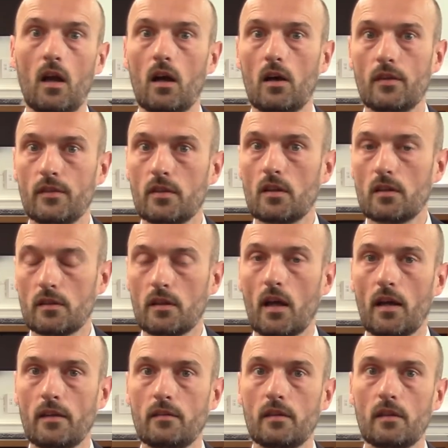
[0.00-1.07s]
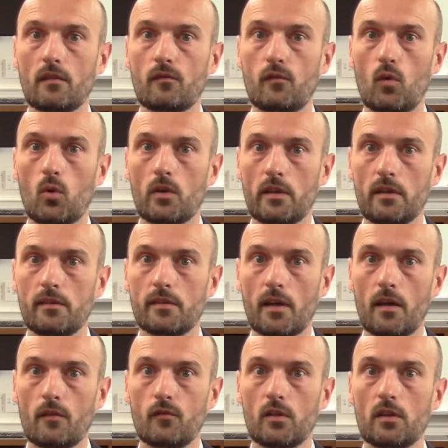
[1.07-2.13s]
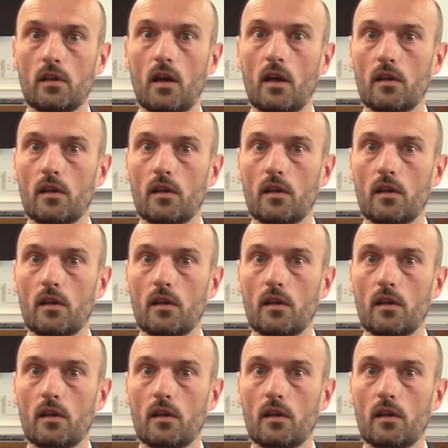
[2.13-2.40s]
until 1947,